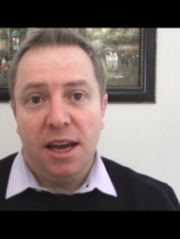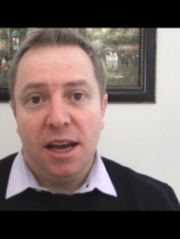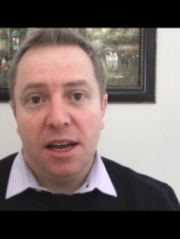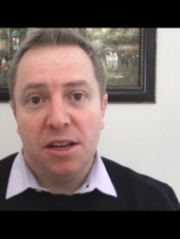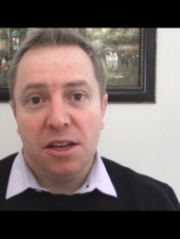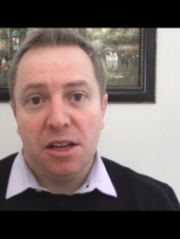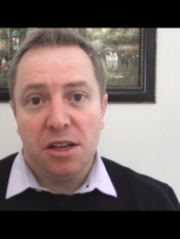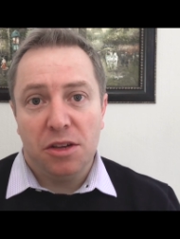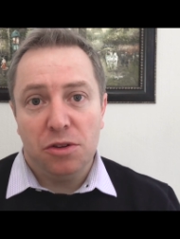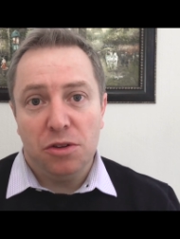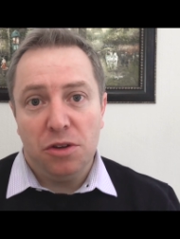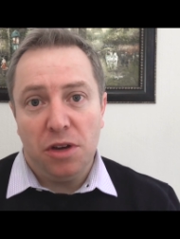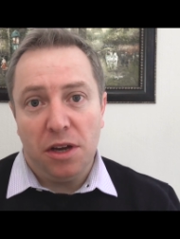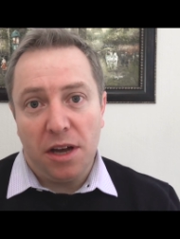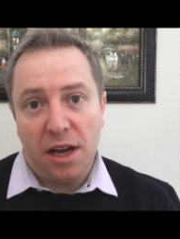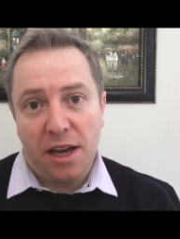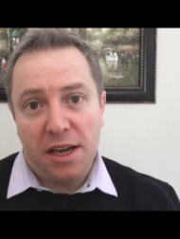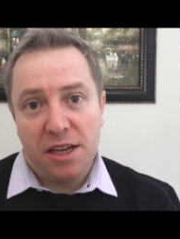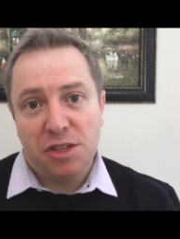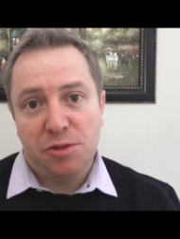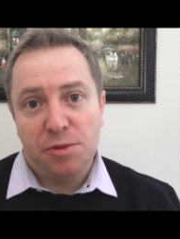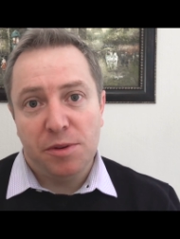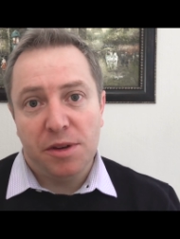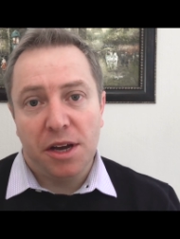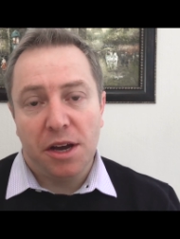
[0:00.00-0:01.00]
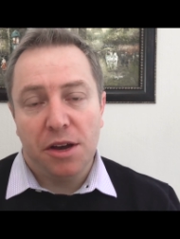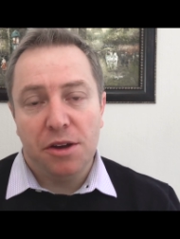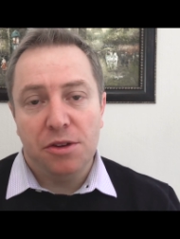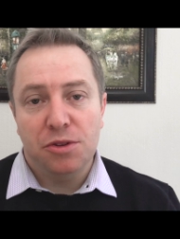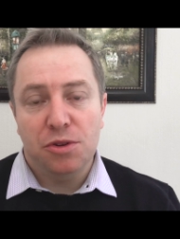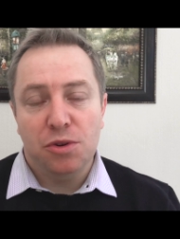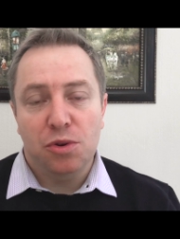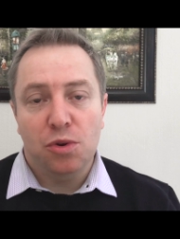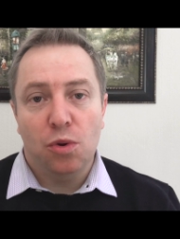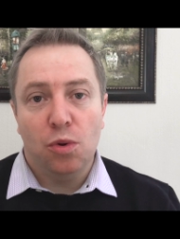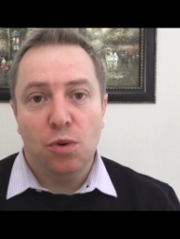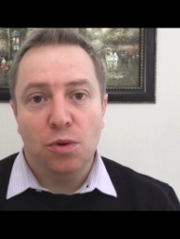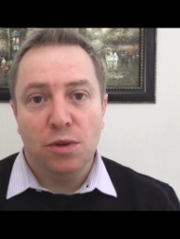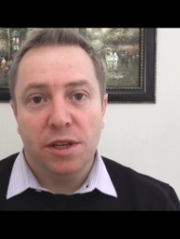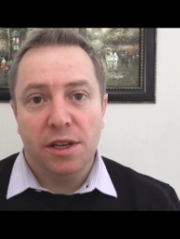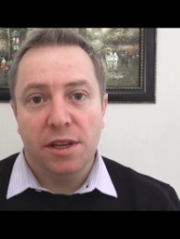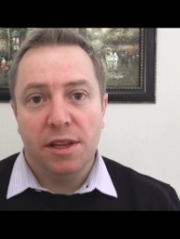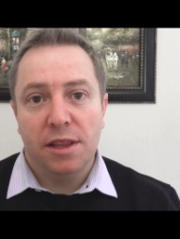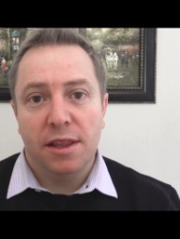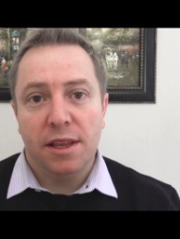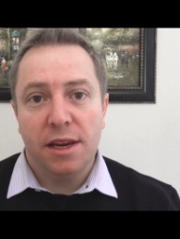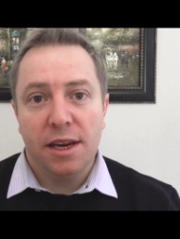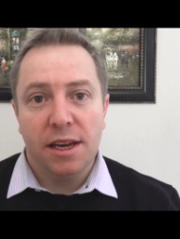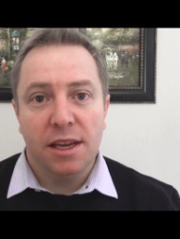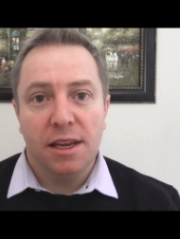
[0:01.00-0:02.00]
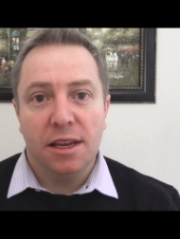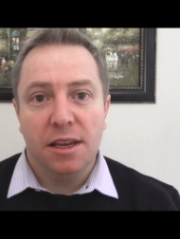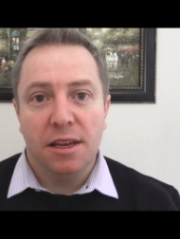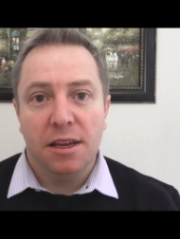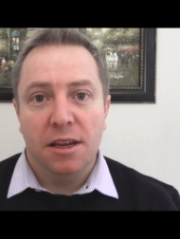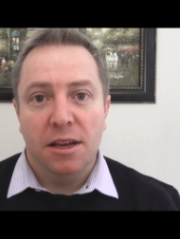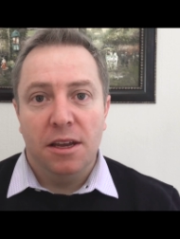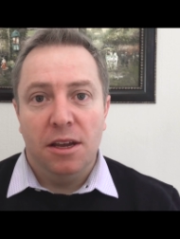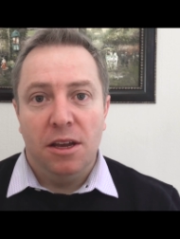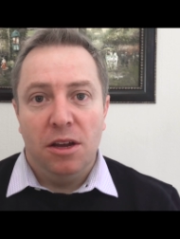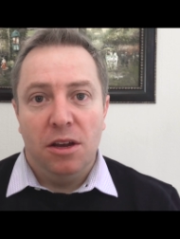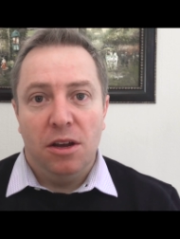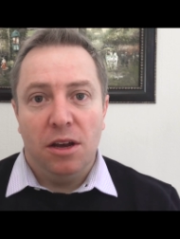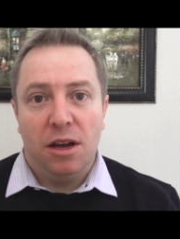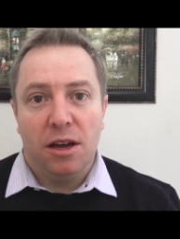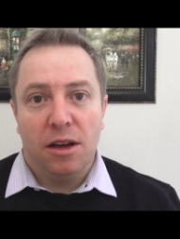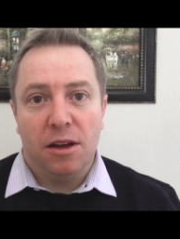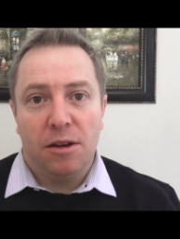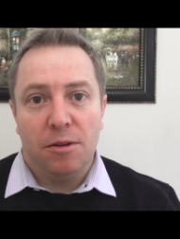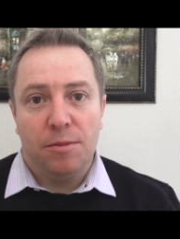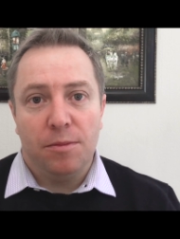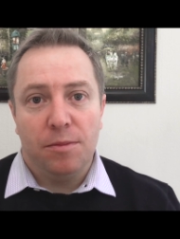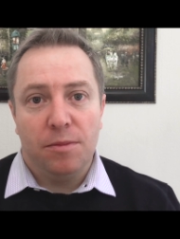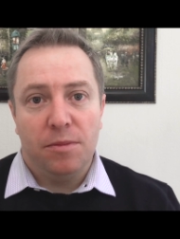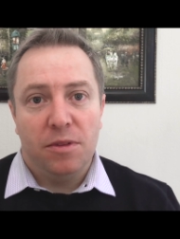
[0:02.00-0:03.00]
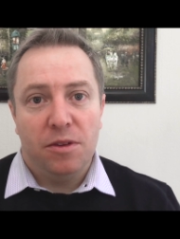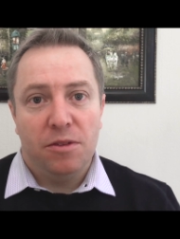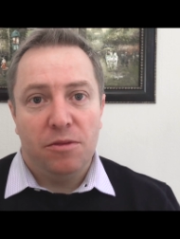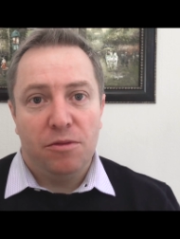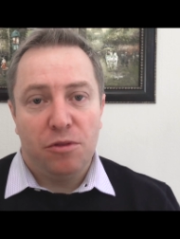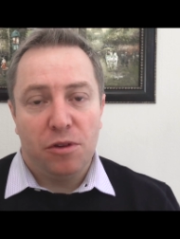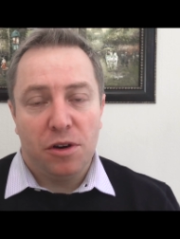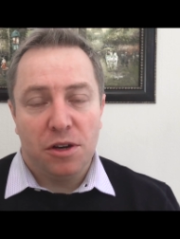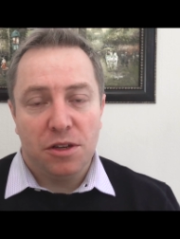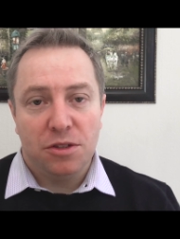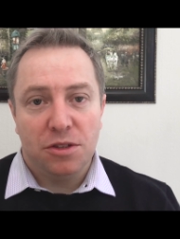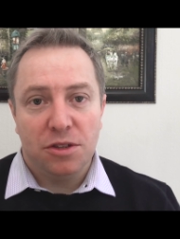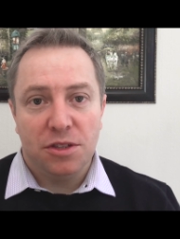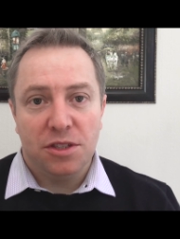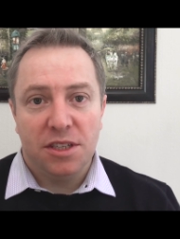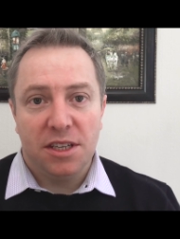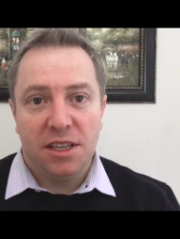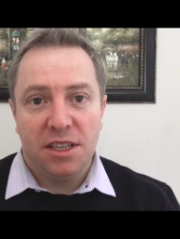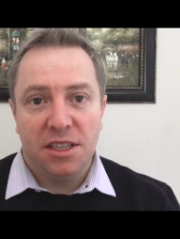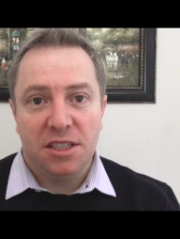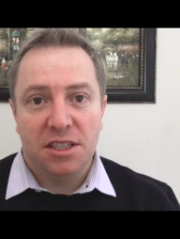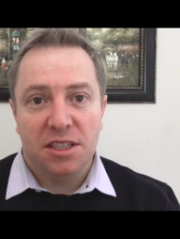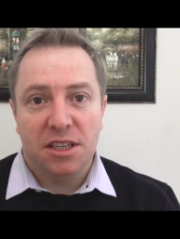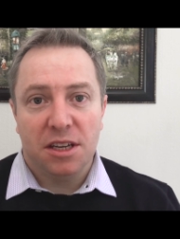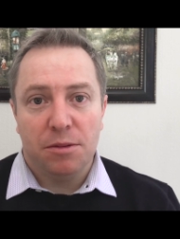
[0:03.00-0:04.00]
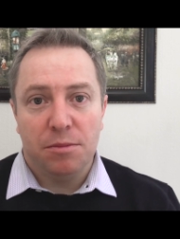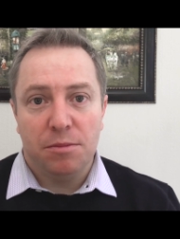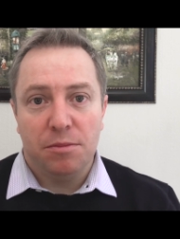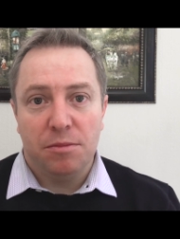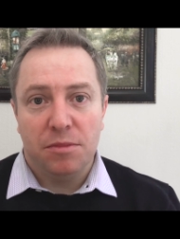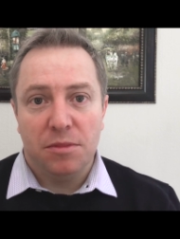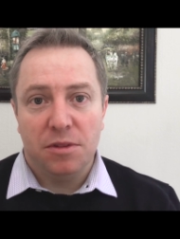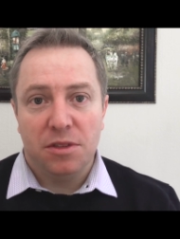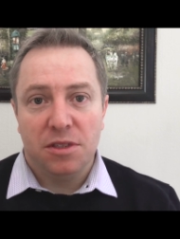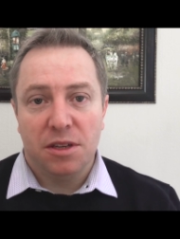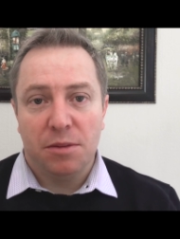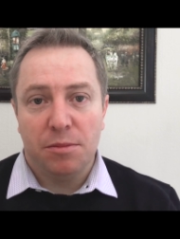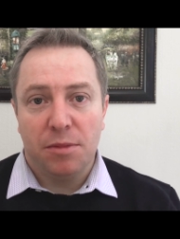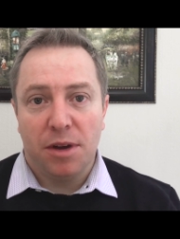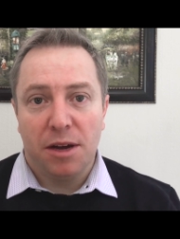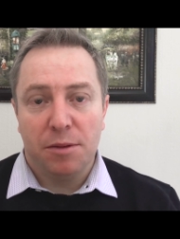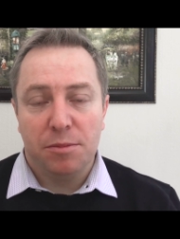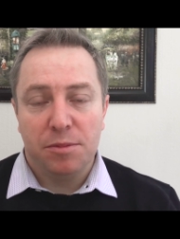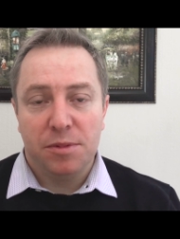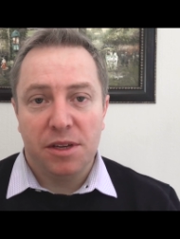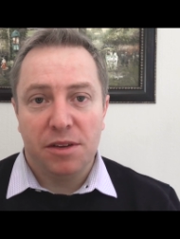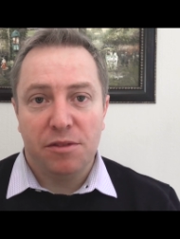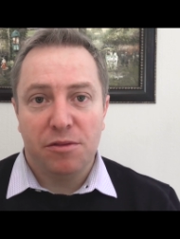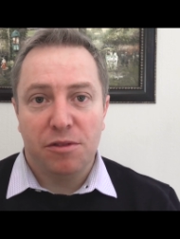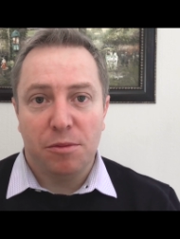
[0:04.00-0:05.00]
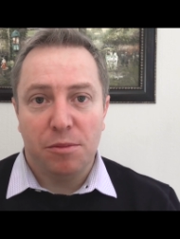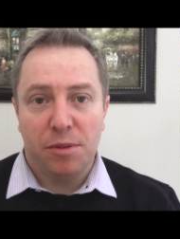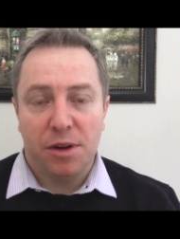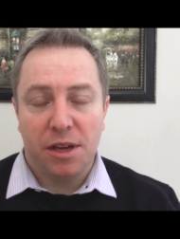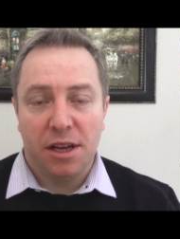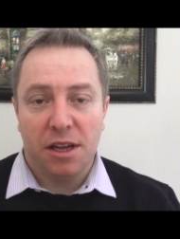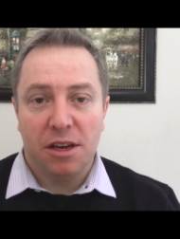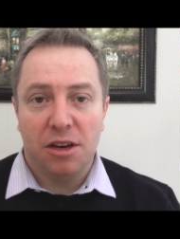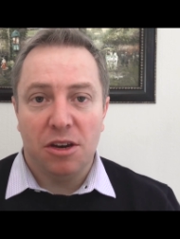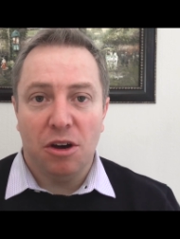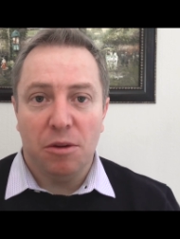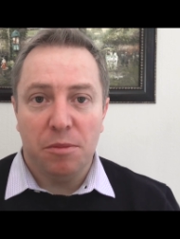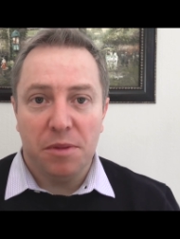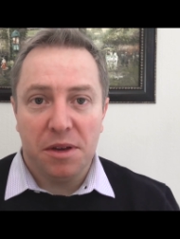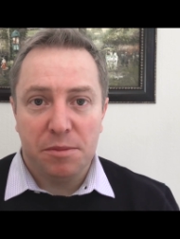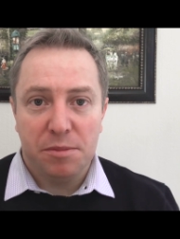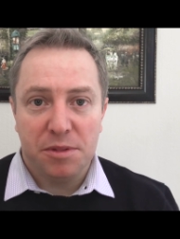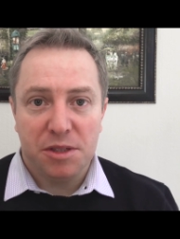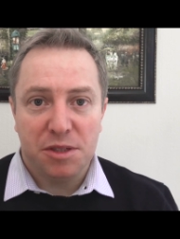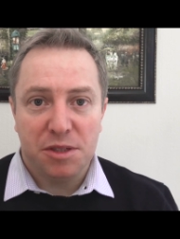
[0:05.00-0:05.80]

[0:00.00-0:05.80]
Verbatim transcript: And as we go into quarter three, um, for us to see some some uptick from an economic